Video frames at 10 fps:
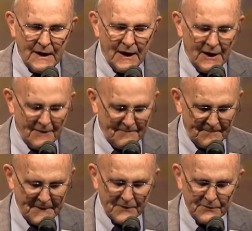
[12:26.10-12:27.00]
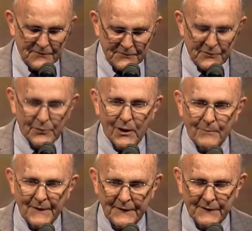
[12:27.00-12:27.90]
grew
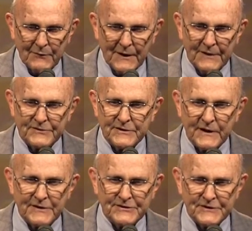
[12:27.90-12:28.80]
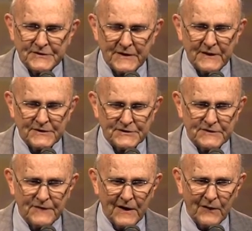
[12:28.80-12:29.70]
up in the religion, and she said that she
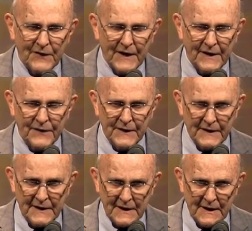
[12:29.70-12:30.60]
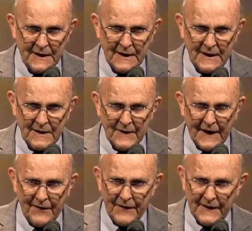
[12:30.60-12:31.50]
felt that
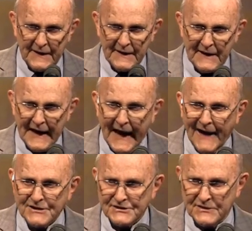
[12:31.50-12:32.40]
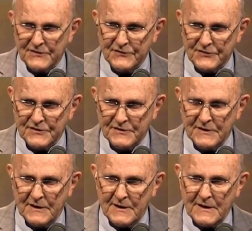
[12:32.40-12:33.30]
the actions
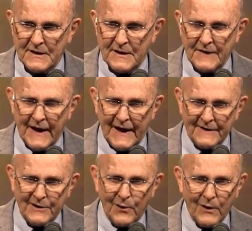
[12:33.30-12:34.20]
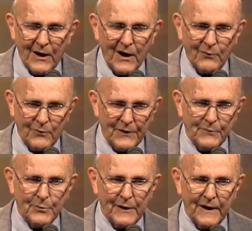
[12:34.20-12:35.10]
that go along with the
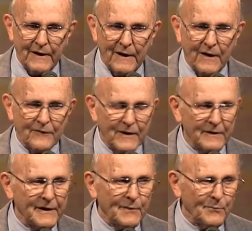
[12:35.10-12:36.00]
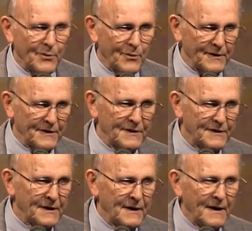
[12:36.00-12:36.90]
prayer are very
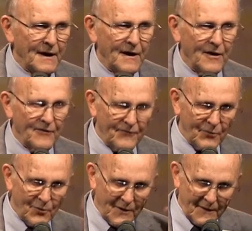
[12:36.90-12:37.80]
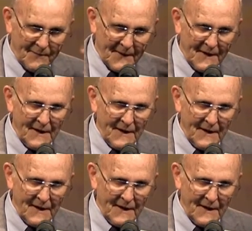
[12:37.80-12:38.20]
important for